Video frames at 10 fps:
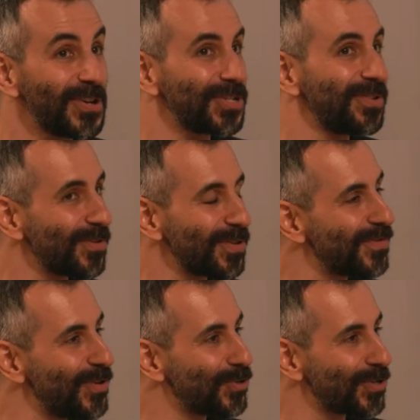vision for the
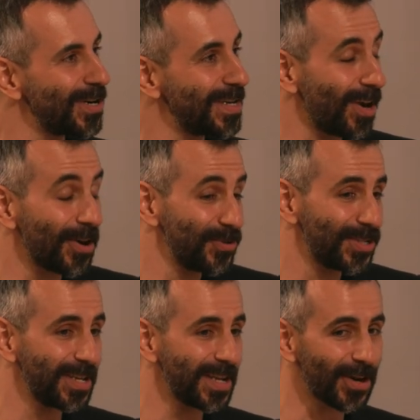future, and are you
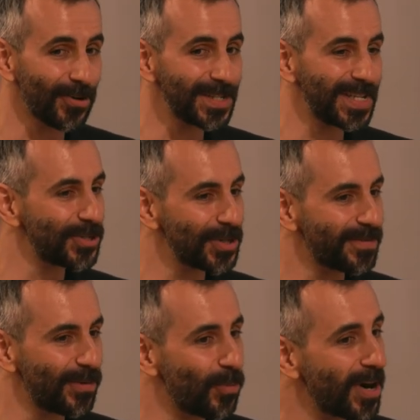seeing increased interest
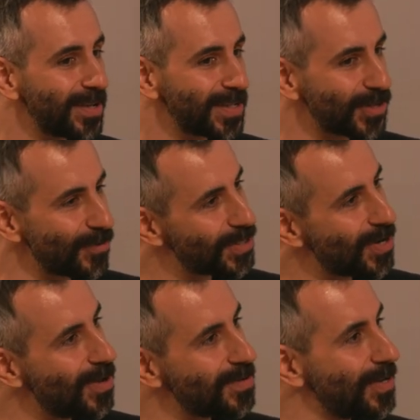from brands as a result?